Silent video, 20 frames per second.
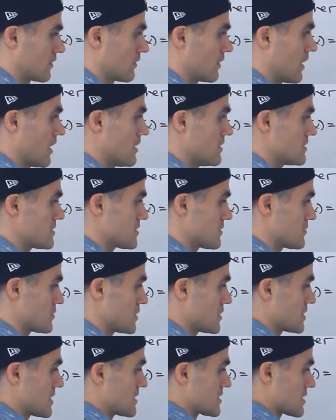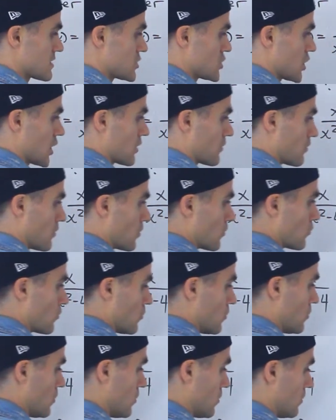Okay, so just as a general
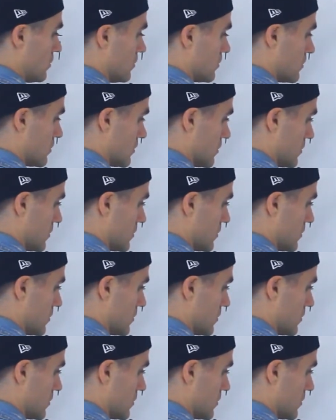rule,